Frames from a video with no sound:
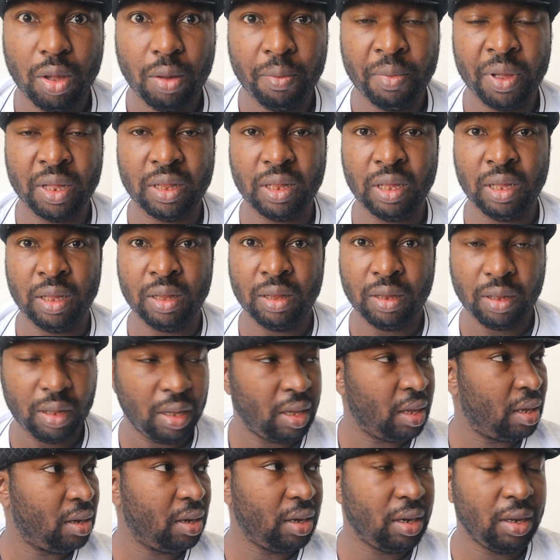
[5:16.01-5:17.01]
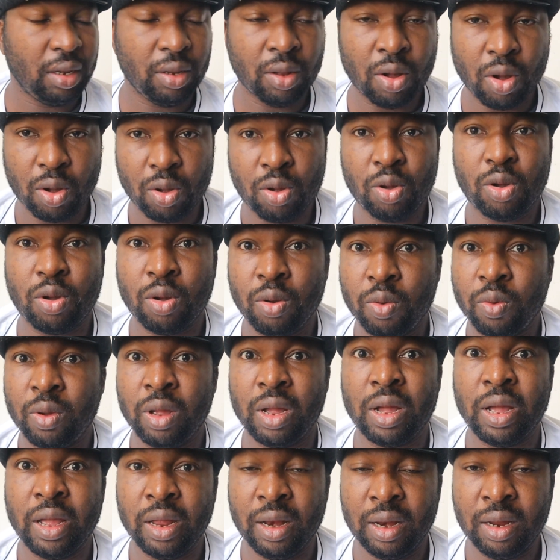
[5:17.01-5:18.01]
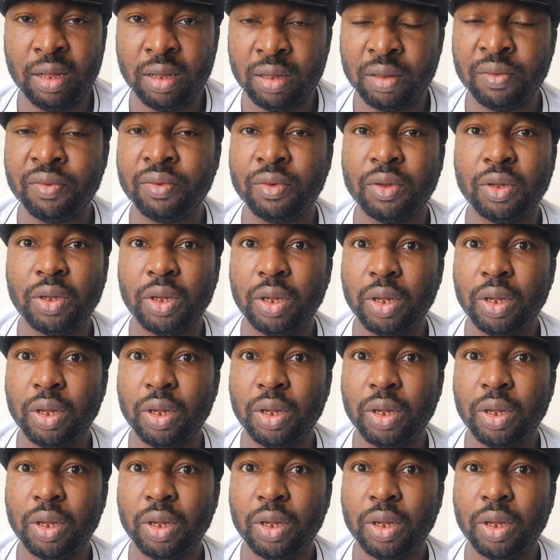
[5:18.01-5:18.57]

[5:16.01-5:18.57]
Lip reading: But in Hong Kong, where I live,